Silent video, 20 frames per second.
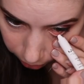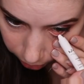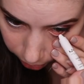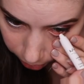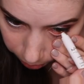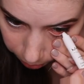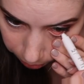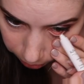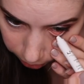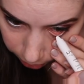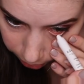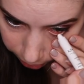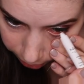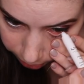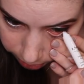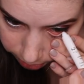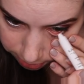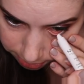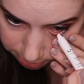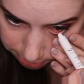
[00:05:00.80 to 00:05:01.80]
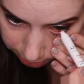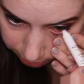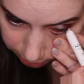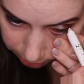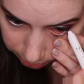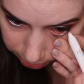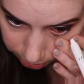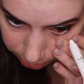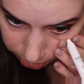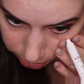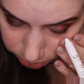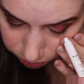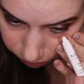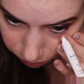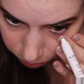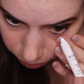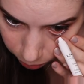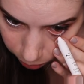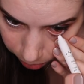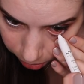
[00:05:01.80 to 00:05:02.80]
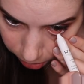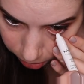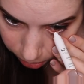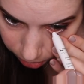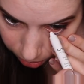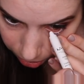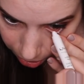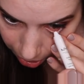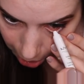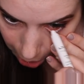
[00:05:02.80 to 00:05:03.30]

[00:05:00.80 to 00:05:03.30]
I really like this technique for